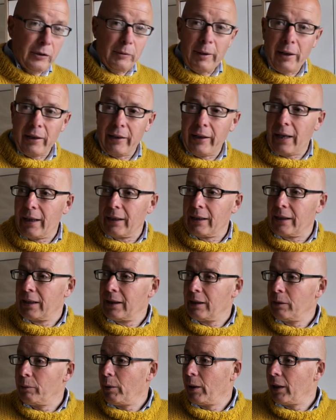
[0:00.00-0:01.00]
about that,
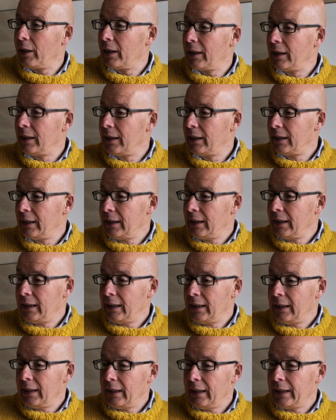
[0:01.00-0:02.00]
but
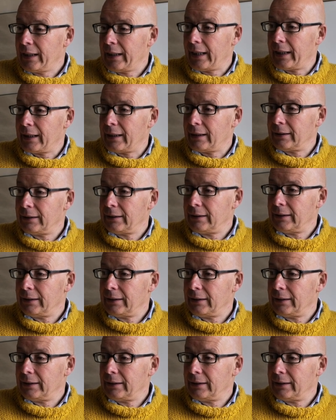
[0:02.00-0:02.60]
yeah.